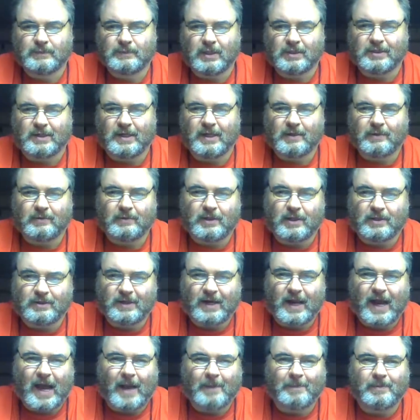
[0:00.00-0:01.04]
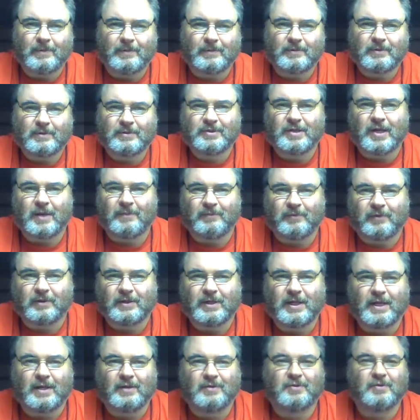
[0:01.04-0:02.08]
Doesn't happen, except
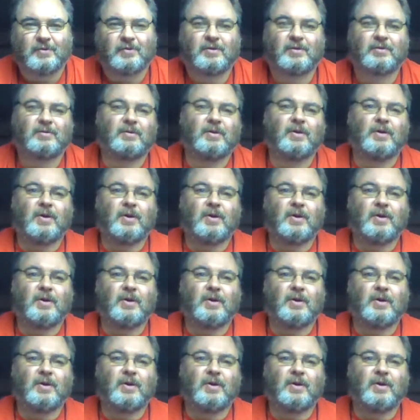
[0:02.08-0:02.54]
for kids who